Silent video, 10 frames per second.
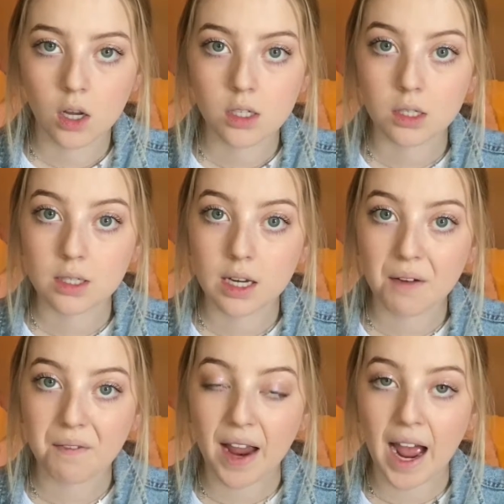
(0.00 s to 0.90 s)
to see
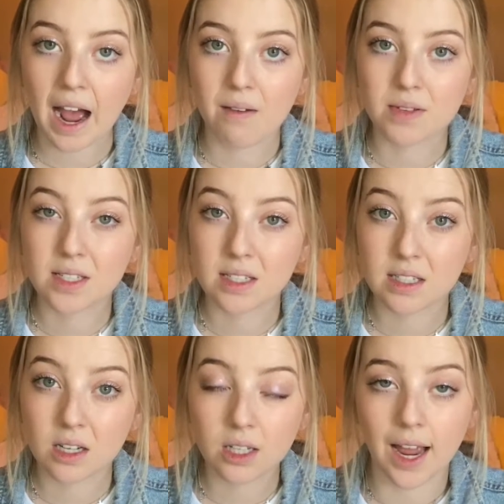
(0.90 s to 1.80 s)
if I have
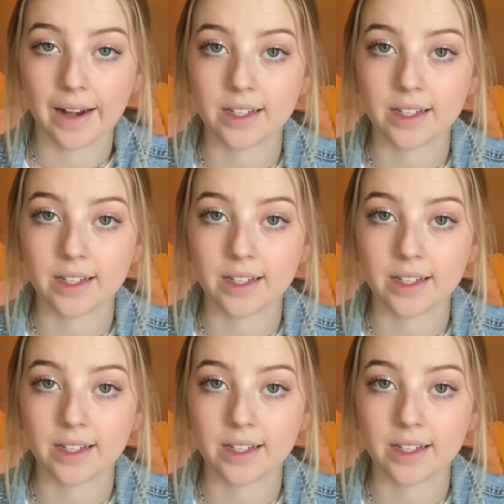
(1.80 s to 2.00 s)
celiac